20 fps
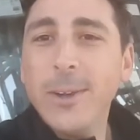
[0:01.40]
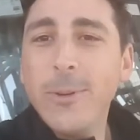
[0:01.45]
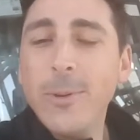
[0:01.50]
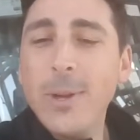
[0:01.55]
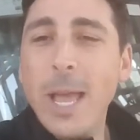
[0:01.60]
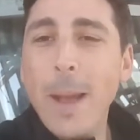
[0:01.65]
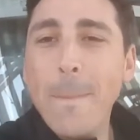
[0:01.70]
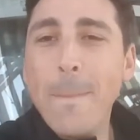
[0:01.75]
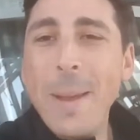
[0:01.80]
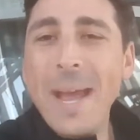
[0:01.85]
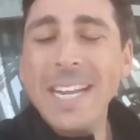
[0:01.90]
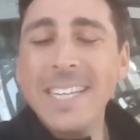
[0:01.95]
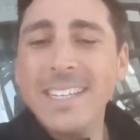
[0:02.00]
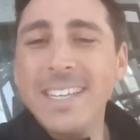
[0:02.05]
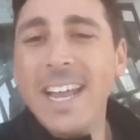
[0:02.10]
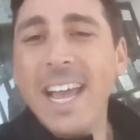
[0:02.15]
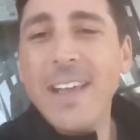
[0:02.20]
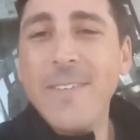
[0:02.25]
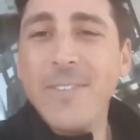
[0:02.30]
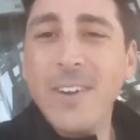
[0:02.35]
We are back
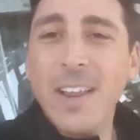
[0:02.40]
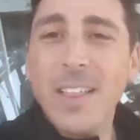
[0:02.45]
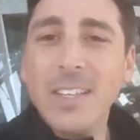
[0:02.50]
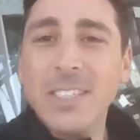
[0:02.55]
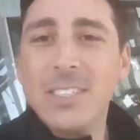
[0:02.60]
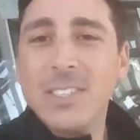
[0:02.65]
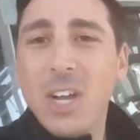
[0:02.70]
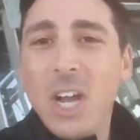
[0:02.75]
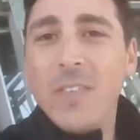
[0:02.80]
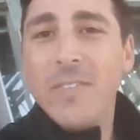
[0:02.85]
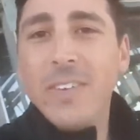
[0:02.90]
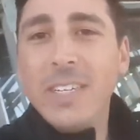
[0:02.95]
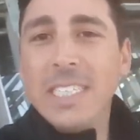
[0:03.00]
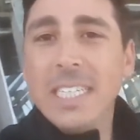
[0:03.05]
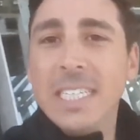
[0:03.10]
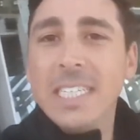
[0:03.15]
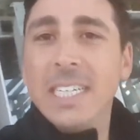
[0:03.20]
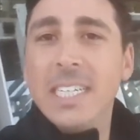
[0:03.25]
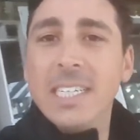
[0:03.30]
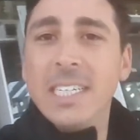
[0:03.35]
today for another site
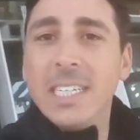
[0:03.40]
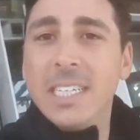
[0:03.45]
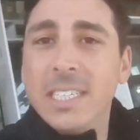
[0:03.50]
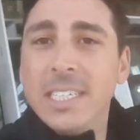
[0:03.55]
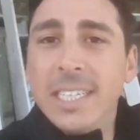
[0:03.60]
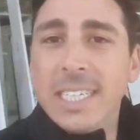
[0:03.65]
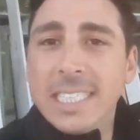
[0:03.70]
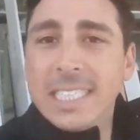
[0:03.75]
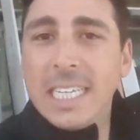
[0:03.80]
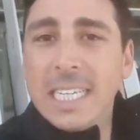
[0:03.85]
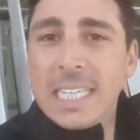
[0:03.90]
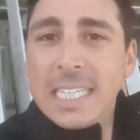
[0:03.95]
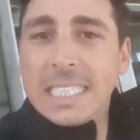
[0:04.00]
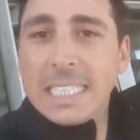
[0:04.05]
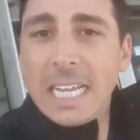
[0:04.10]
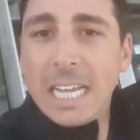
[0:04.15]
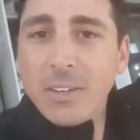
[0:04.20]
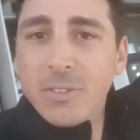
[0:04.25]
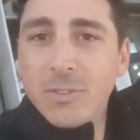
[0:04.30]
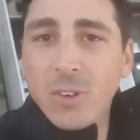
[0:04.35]
visit. You can see the
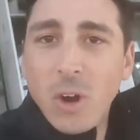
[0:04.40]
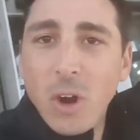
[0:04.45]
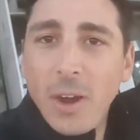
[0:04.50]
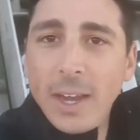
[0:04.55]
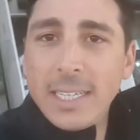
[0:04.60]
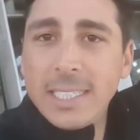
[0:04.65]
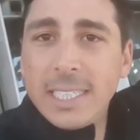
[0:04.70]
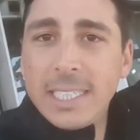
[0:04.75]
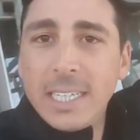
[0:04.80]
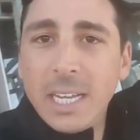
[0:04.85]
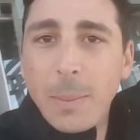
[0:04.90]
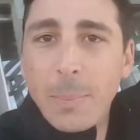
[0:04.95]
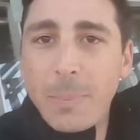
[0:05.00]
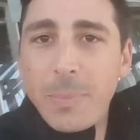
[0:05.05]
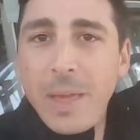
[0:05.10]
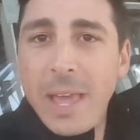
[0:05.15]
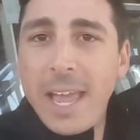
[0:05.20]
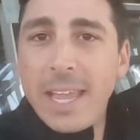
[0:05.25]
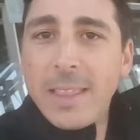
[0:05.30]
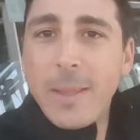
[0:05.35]
sun rising up
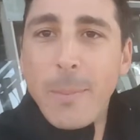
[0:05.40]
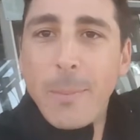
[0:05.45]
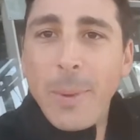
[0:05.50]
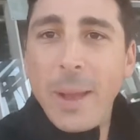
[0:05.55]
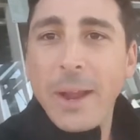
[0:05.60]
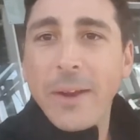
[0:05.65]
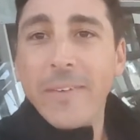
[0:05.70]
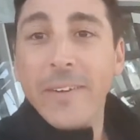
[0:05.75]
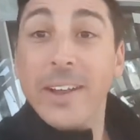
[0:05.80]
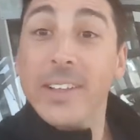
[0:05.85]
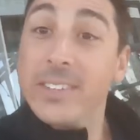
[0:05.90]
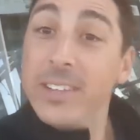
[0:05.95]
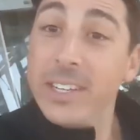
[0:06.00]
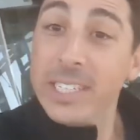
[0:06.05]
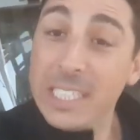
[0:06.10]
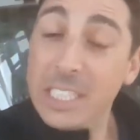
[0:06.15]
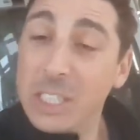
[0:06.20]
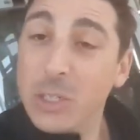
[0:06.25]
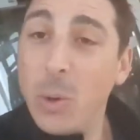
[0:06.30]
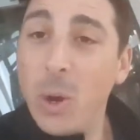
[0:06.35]
there in the background, so
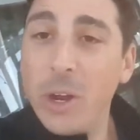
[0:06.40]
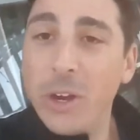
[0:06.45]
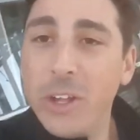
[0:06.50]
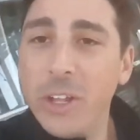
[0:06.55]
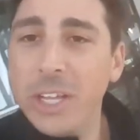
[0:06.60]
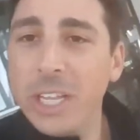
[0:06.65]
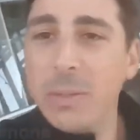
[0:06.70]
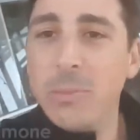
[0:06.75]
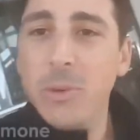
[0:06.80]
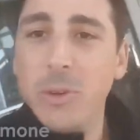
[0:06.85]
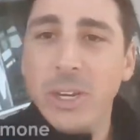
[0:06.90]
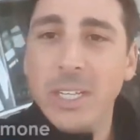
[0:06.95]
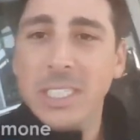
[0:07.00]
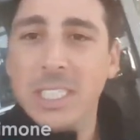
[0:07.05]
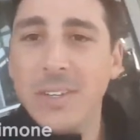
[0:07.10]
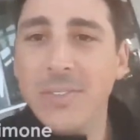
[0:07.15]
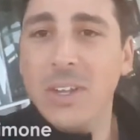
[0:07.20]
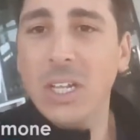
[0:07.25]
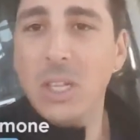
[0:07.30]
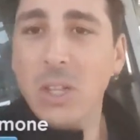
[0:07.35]
it is quite early in the morning,
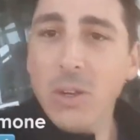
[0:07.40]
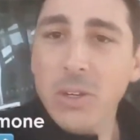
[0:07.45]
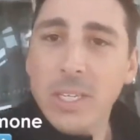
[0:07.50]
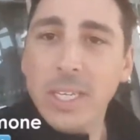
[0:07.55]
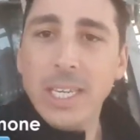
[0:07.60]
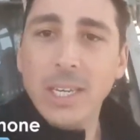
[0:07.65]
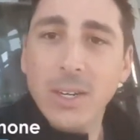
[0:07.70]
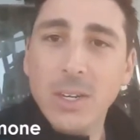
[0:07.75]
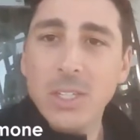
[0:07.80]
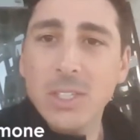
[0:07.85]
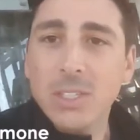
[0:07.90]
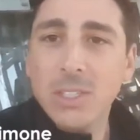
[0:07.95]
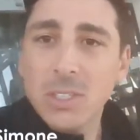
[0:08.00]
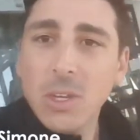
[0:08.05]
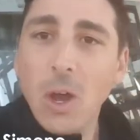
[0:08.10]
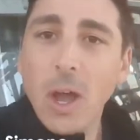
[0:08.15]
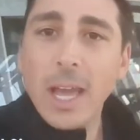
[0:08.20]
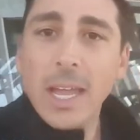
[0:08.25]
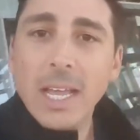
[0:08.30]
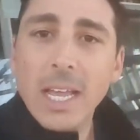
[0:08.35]
7 o'clock here on
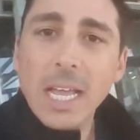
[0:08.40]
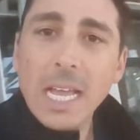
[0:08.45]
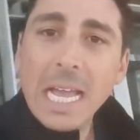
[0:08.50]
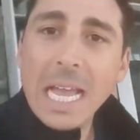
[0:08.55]
site.